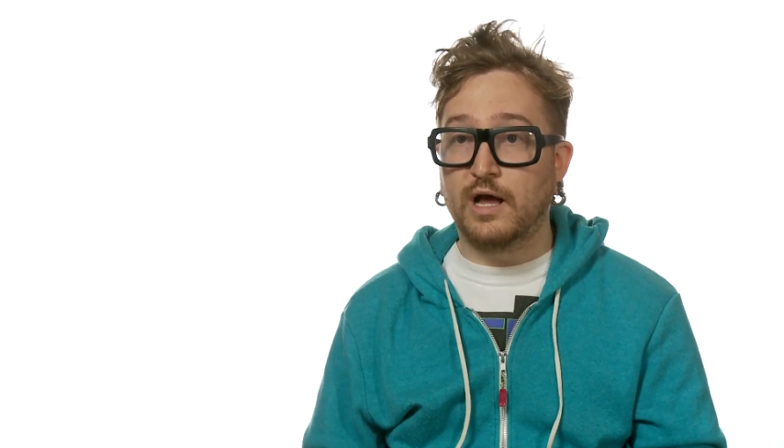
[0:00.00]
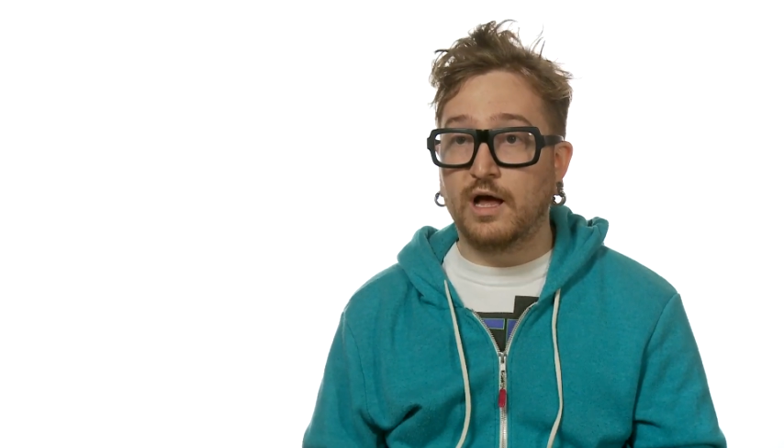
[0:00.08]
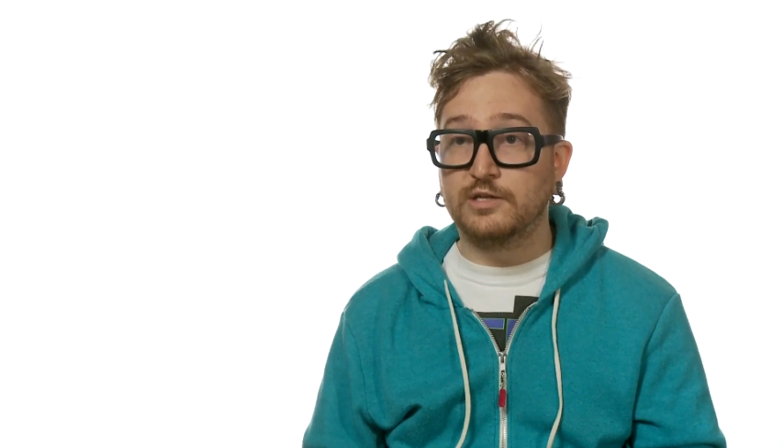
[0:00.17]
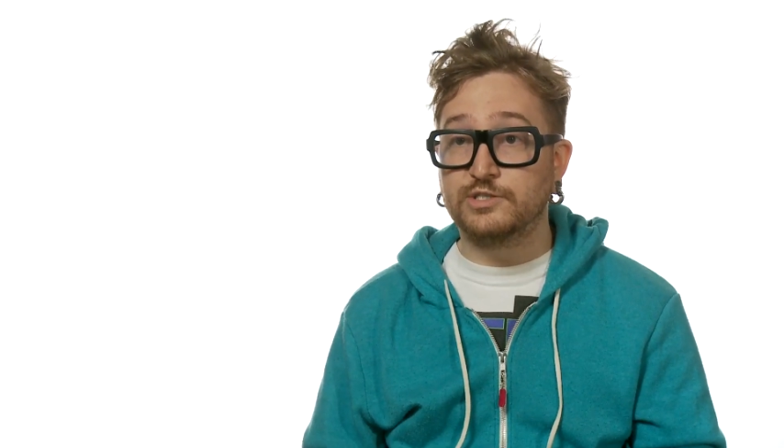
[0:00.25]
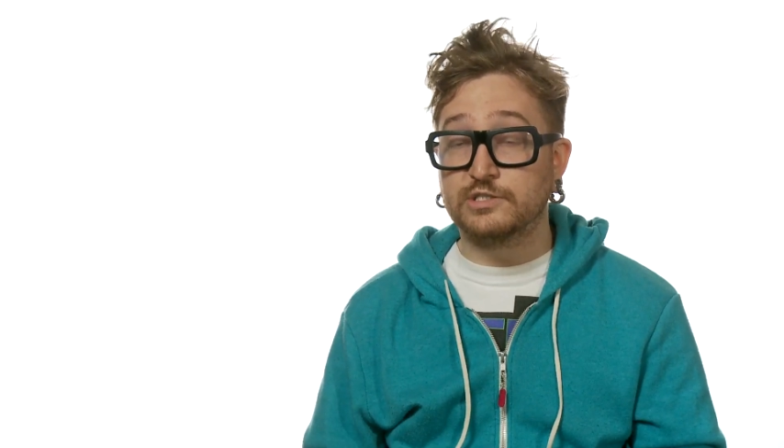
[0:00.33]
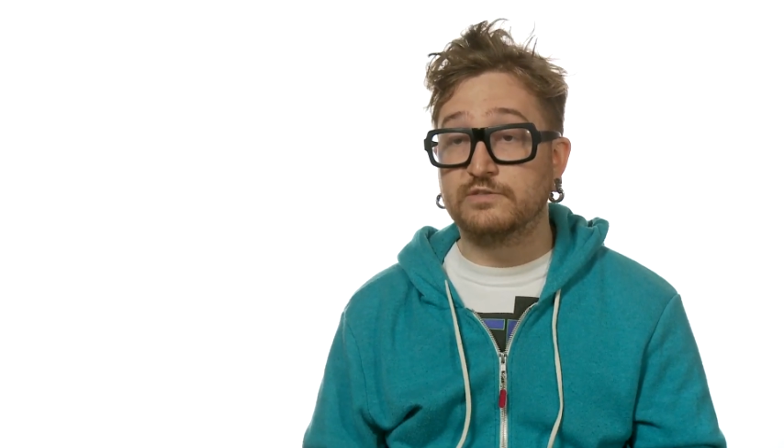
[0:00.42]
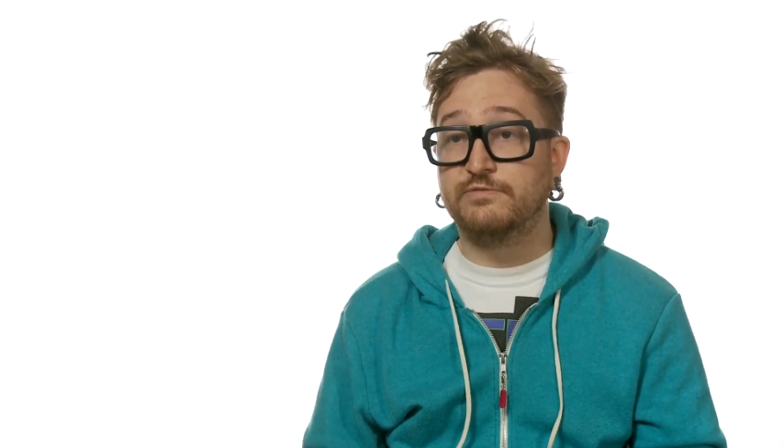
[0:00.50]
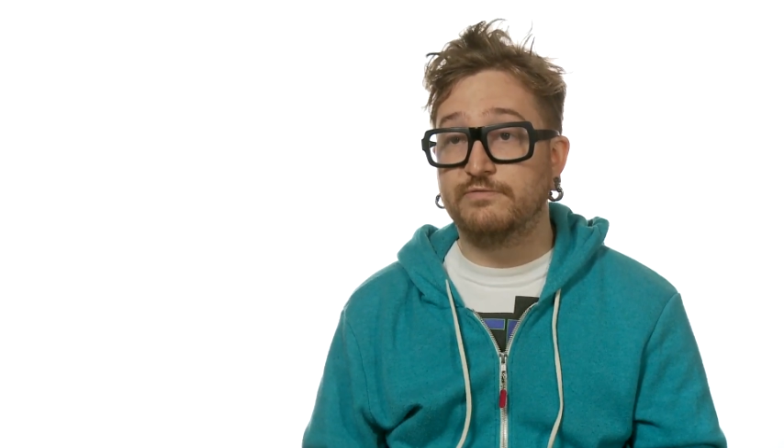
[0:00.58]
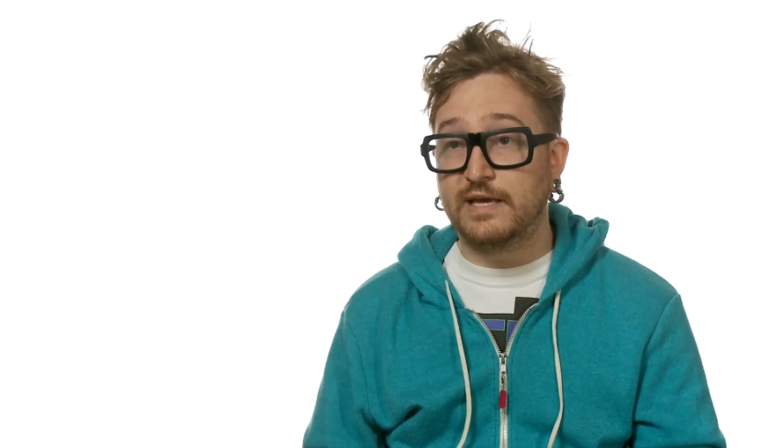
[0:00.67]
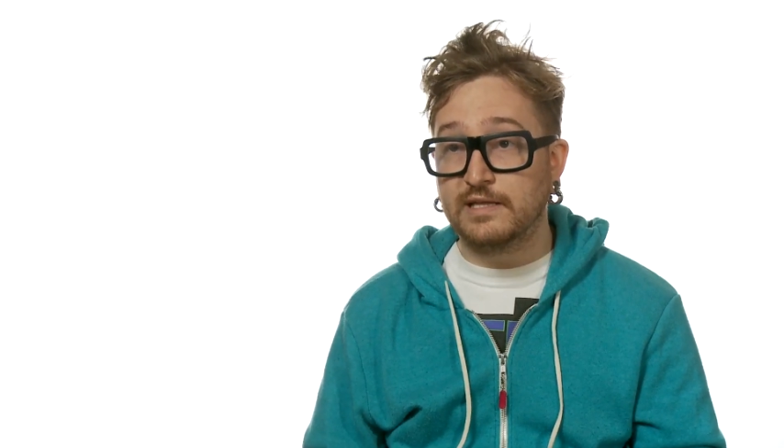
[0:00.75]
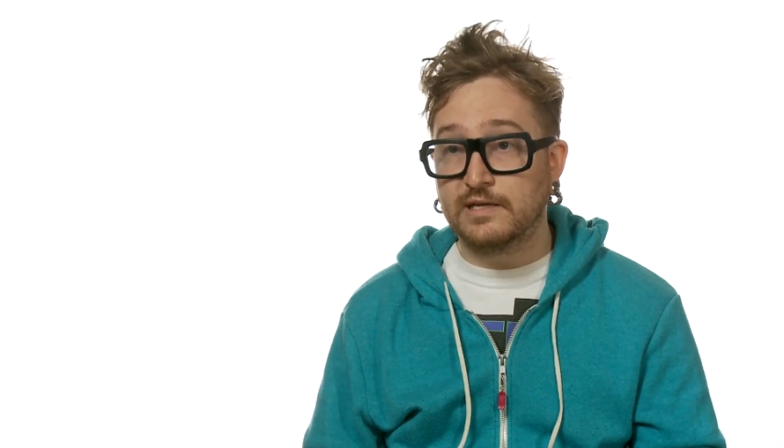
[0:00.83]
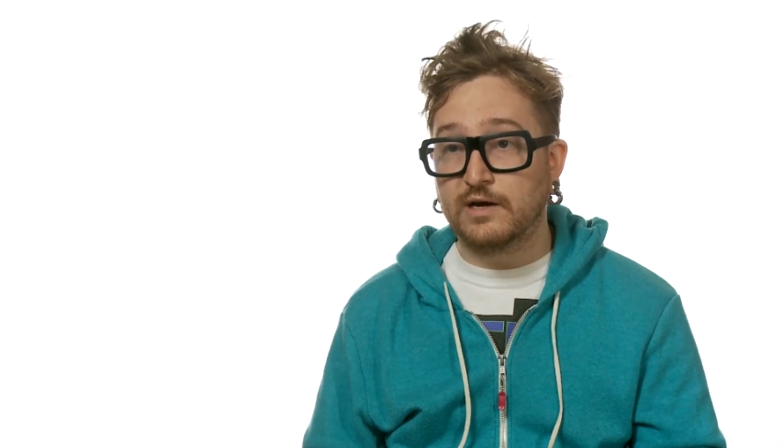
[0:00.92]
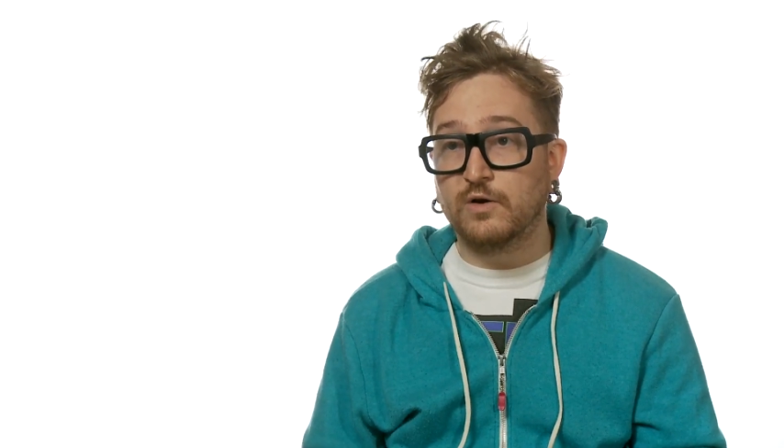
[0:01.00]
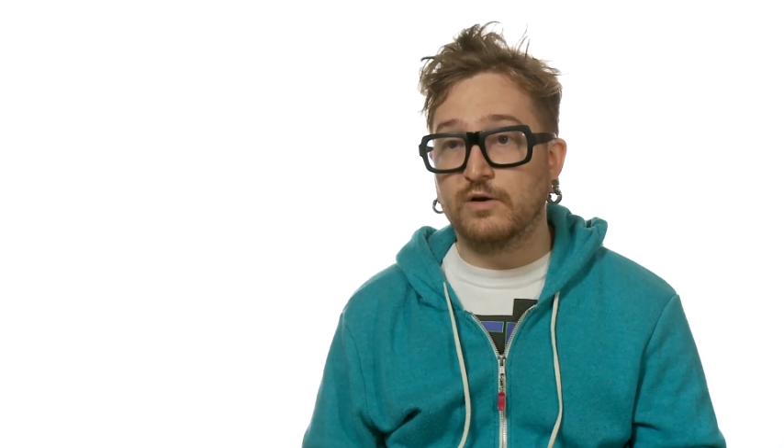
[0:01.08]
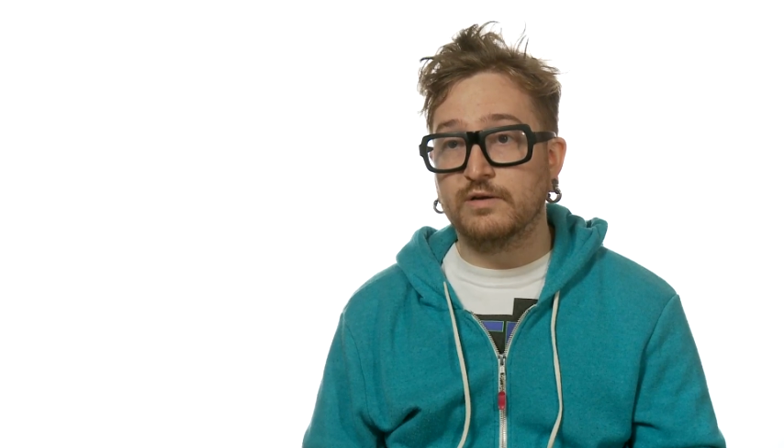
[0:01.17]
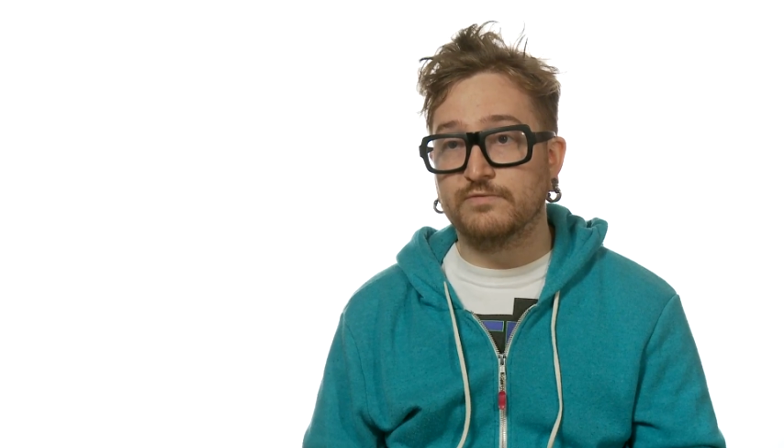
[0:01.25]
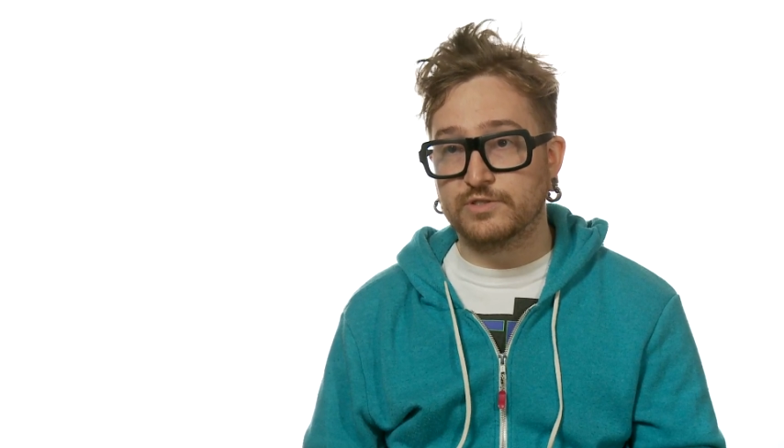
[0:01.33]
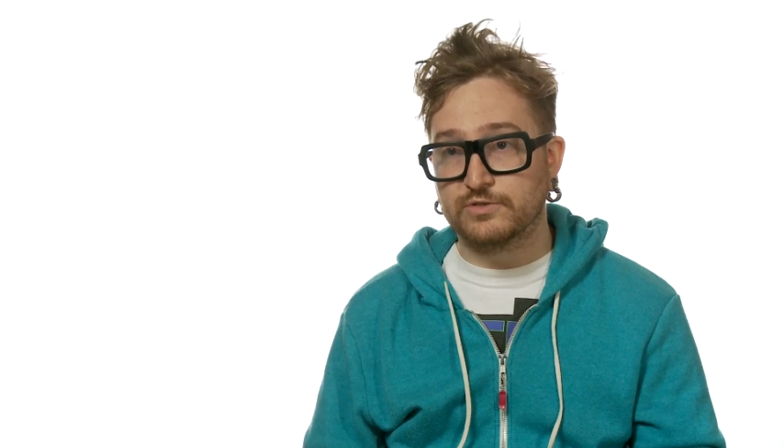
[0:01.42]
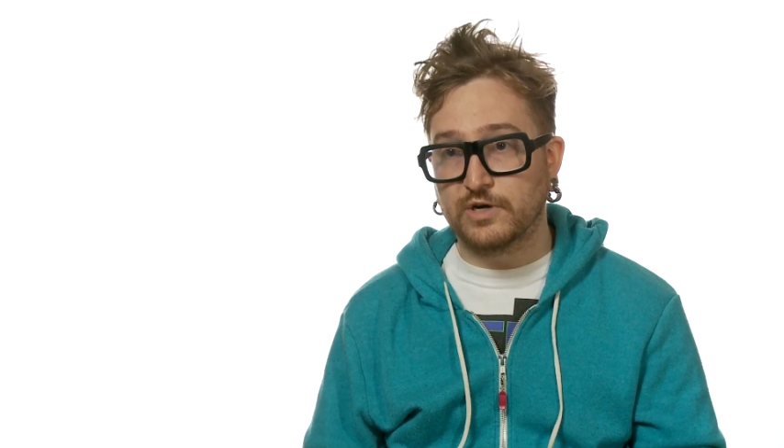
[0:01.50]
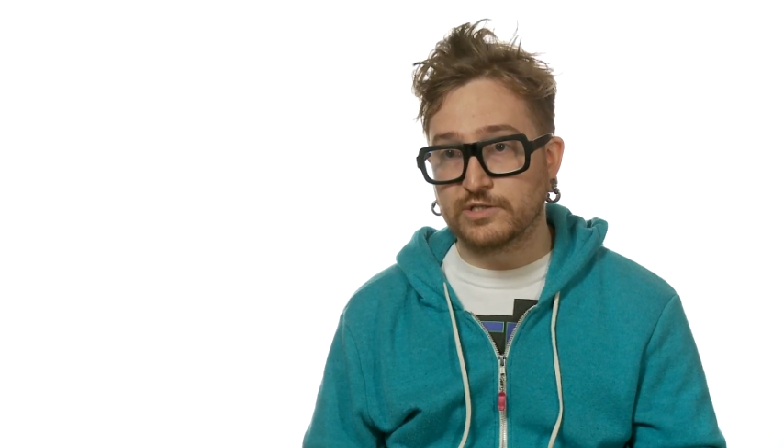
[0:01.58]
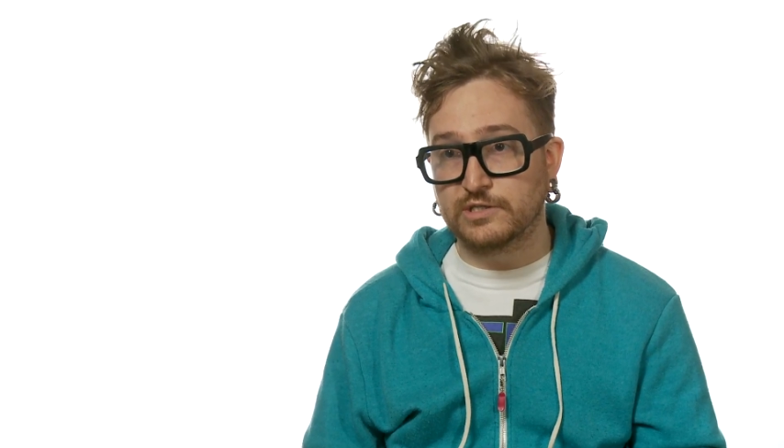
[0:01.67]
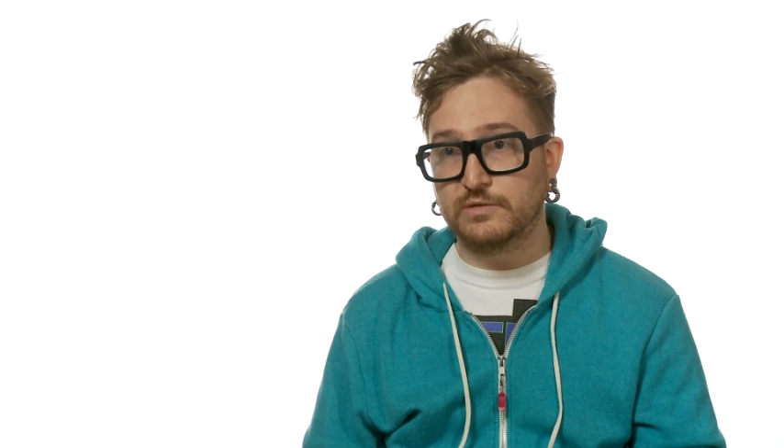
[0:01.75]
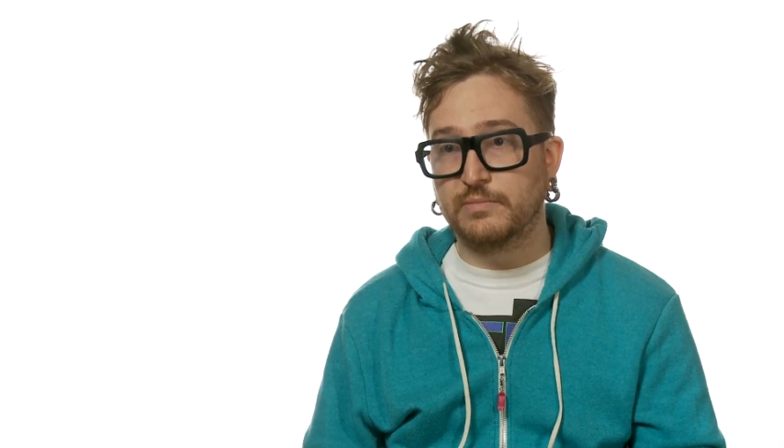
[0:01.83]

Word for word: on just failing our infrastructure,